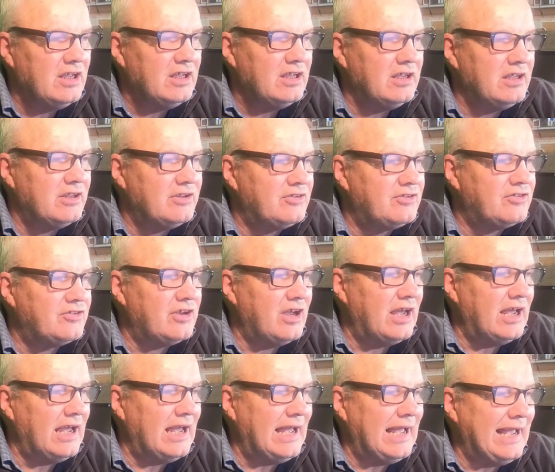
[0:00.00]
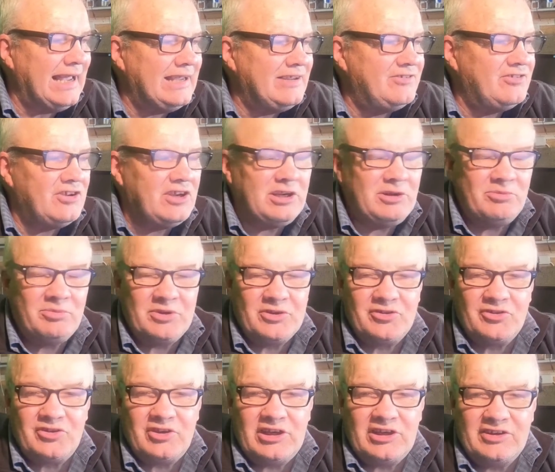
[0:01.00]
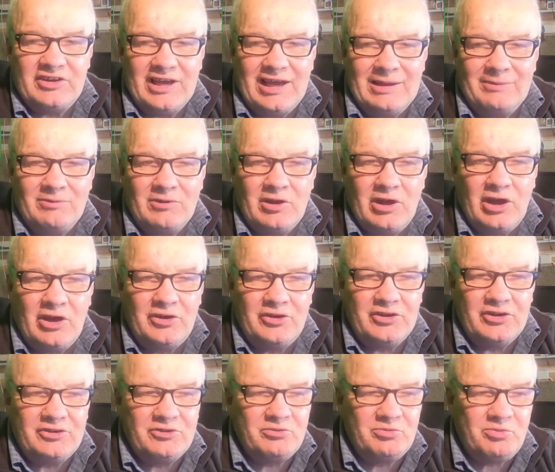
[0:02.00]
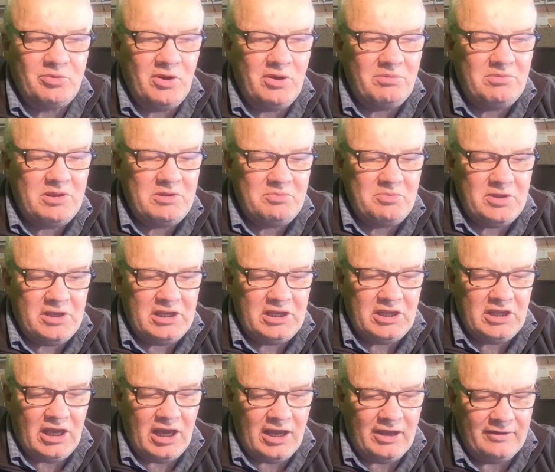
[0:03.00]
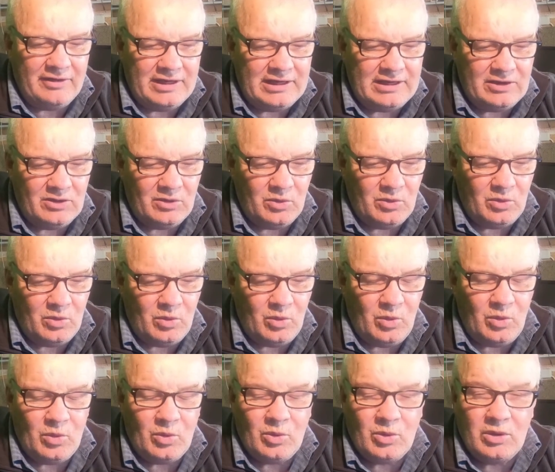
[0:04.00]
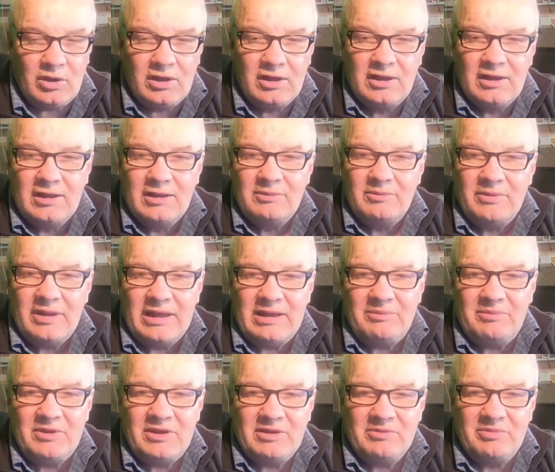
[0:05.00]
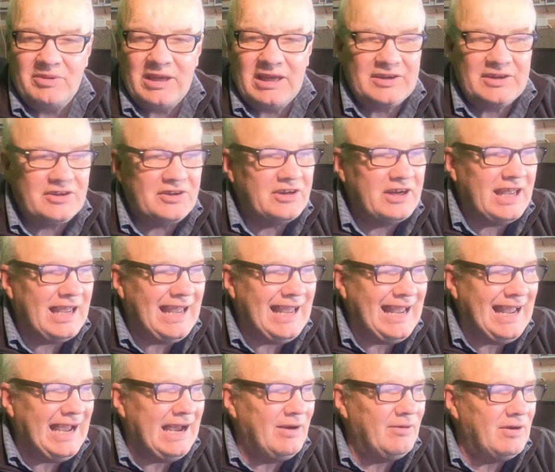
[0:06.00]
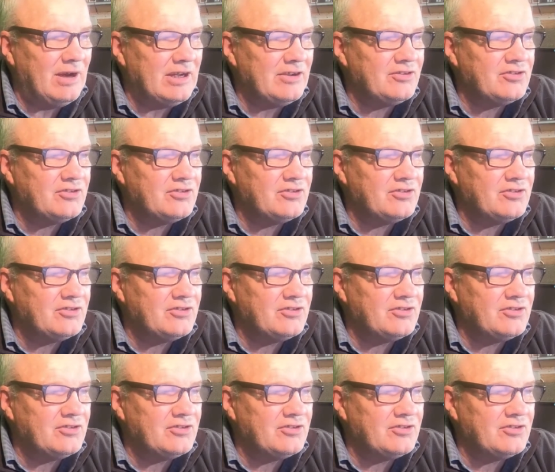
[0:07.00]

It's 18% uploaded, probably been going, maybe about an hour.